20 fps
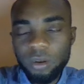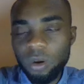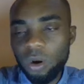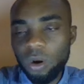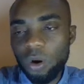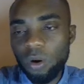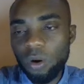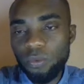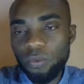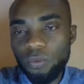
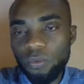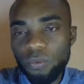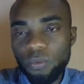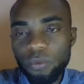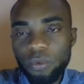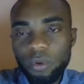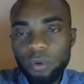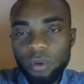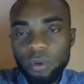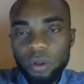of
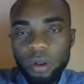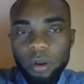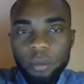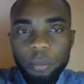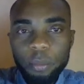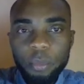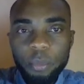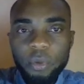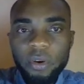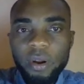
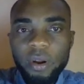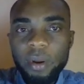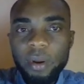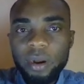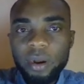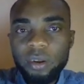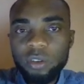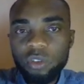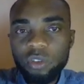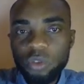
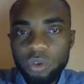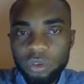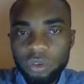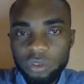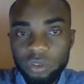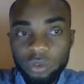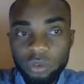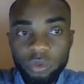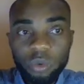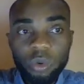primary
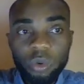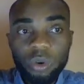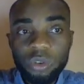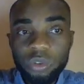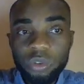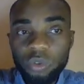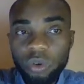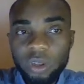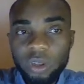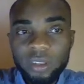sources to
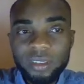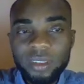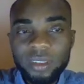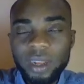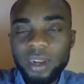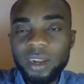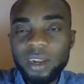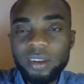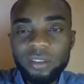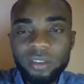construct his
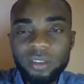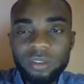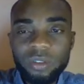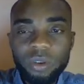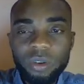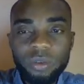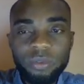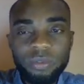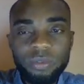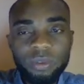analysis
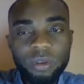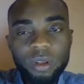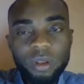of